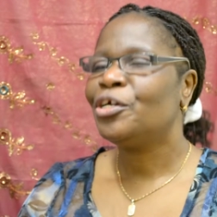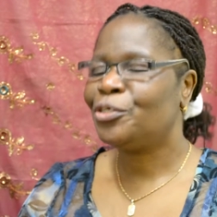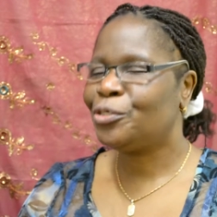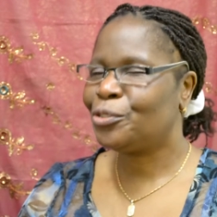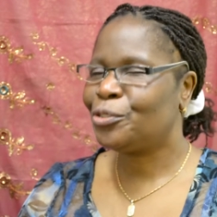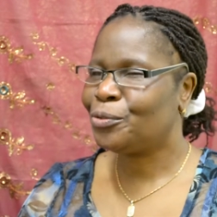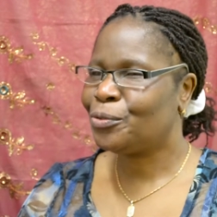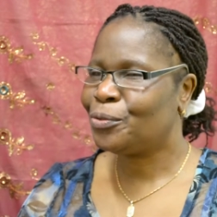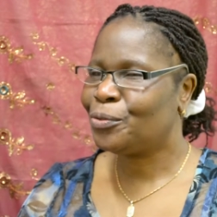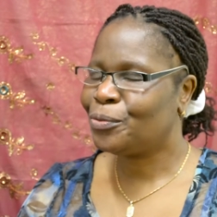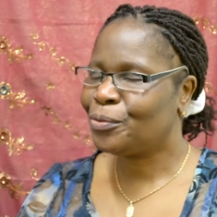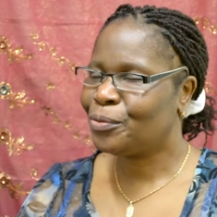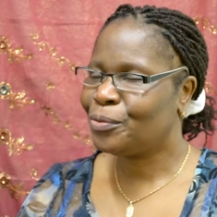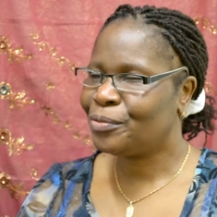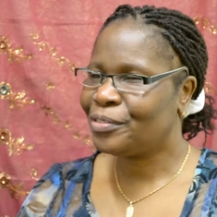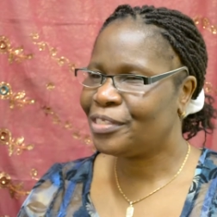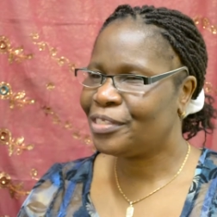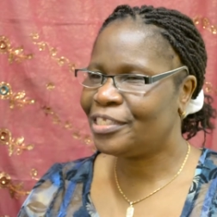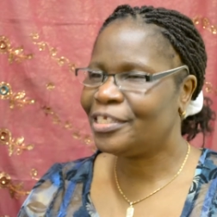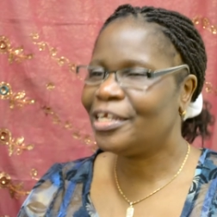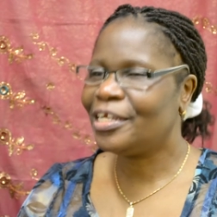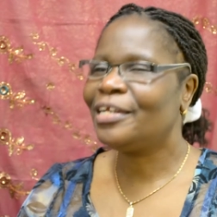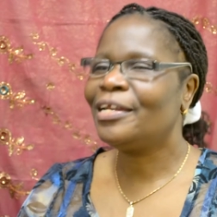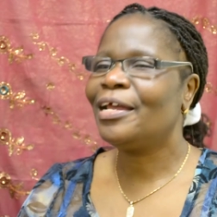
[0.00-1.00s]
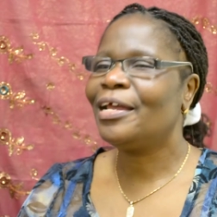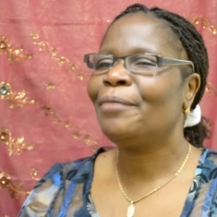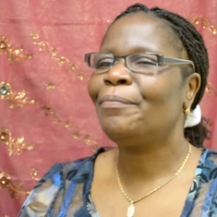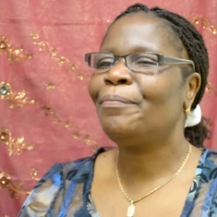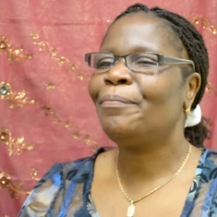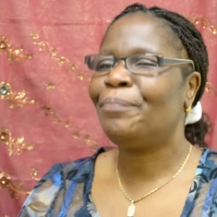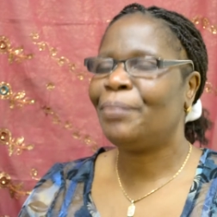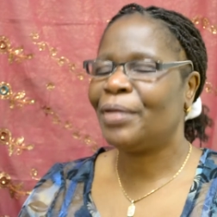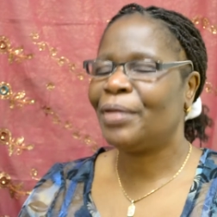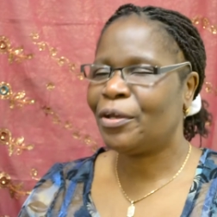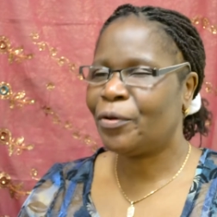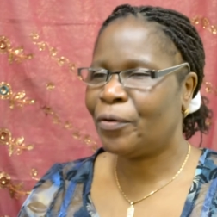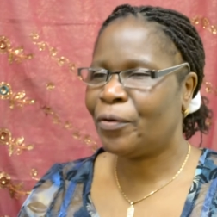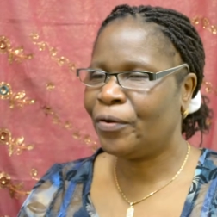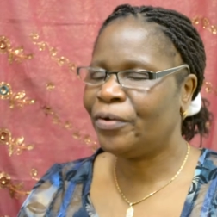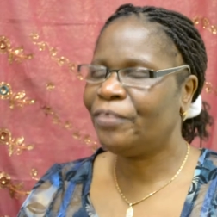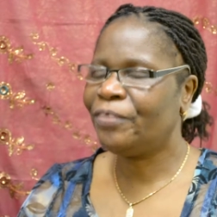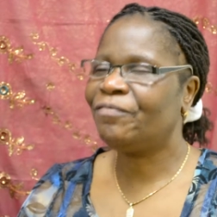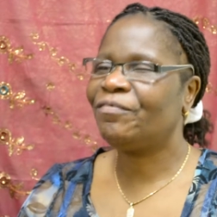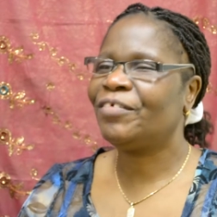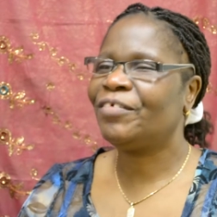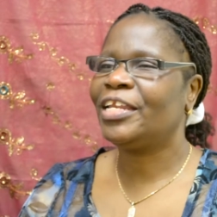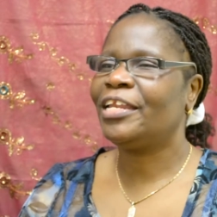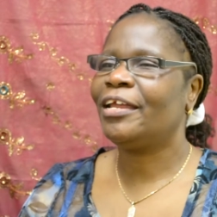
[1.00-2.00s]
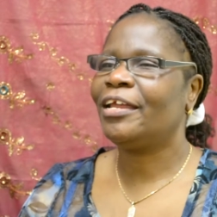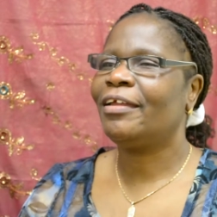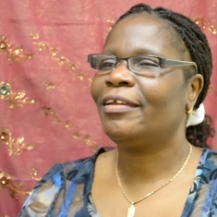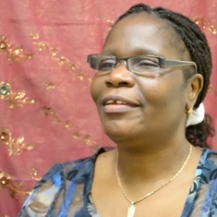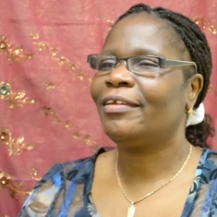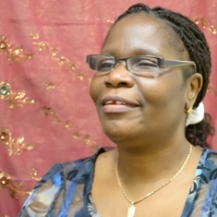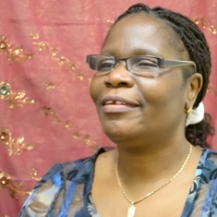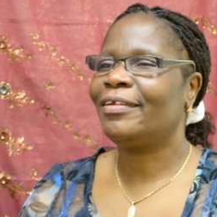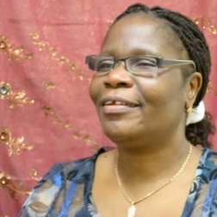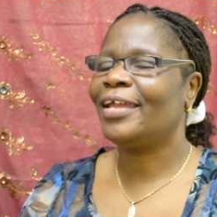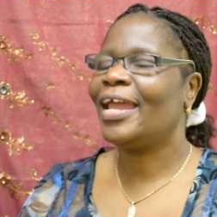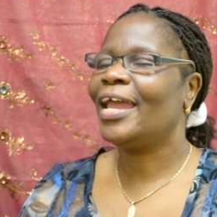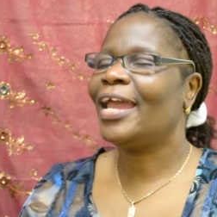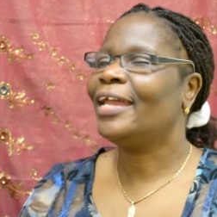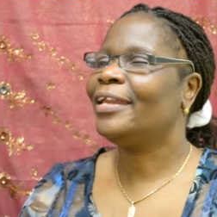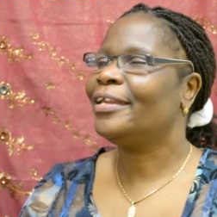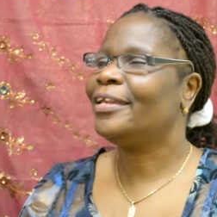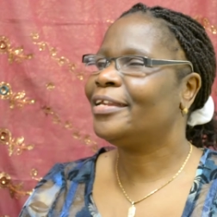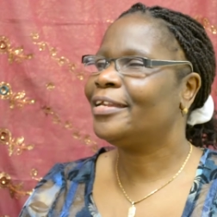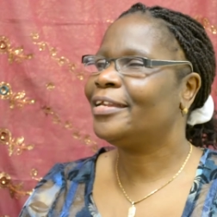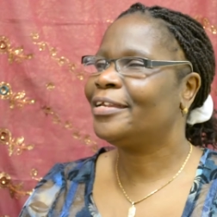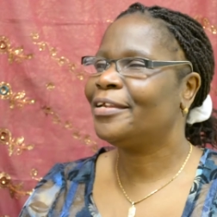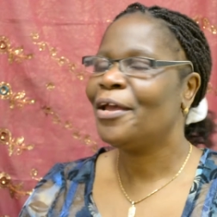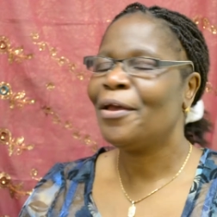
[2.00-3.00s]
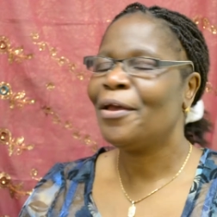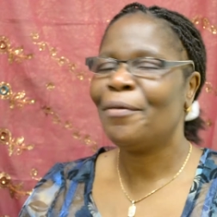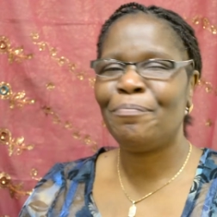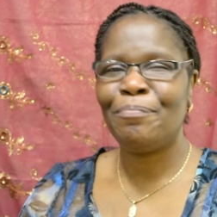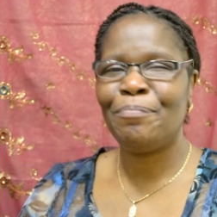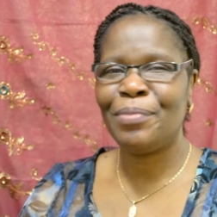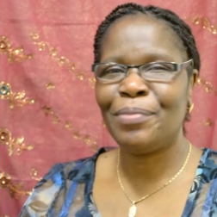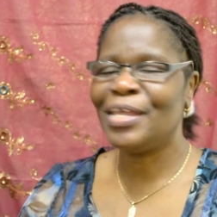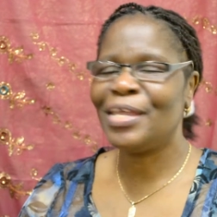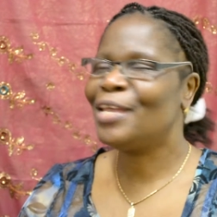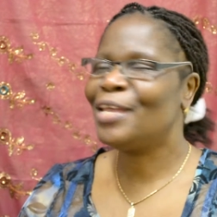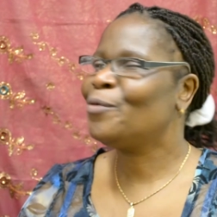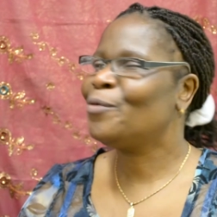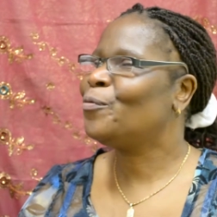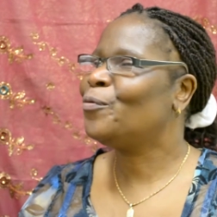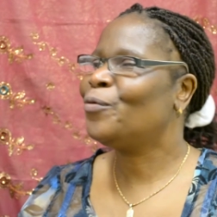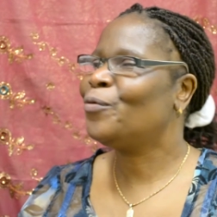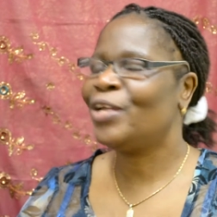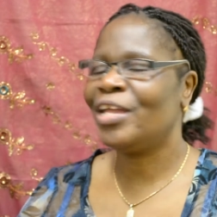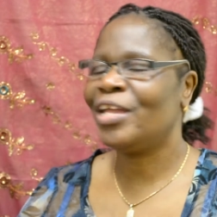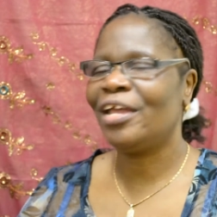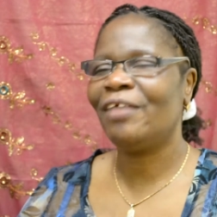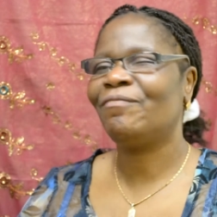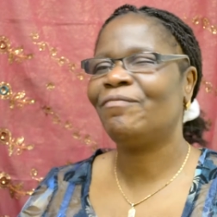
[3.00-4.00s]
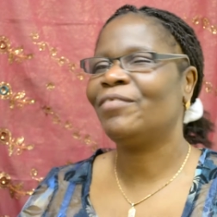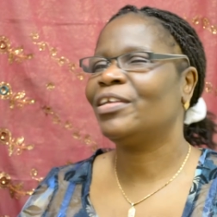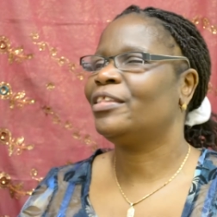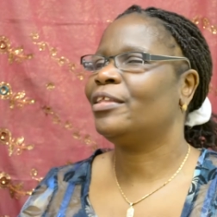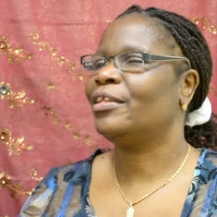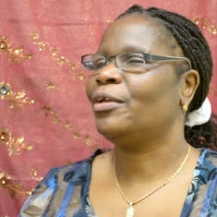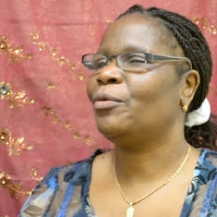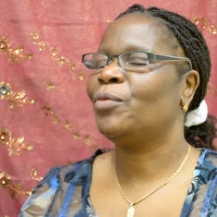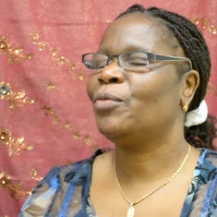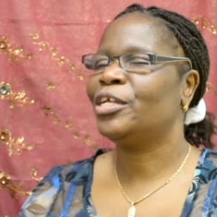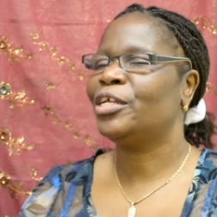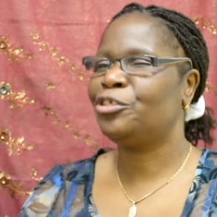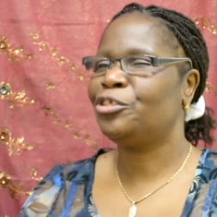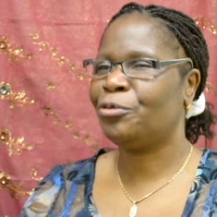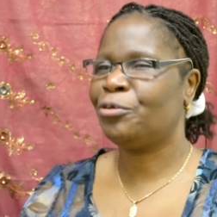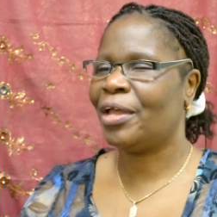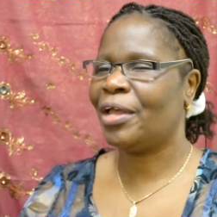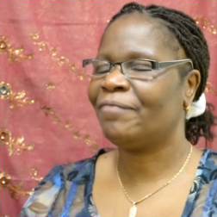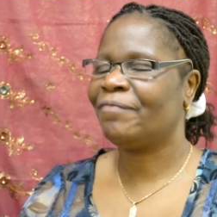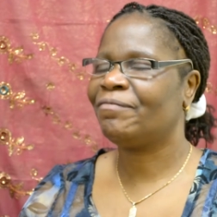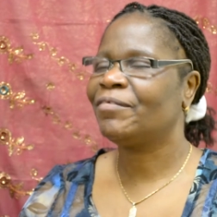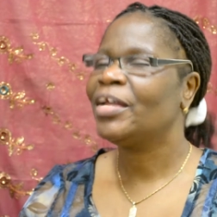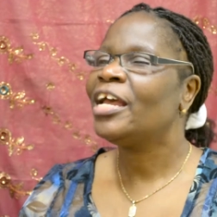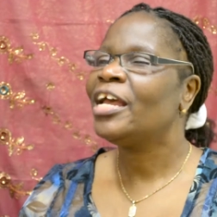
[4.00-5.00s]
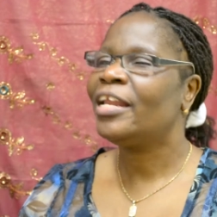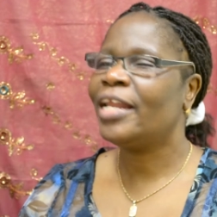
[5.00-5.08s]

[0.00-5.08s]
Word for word: to stand up, be confident and be whoever they want to have.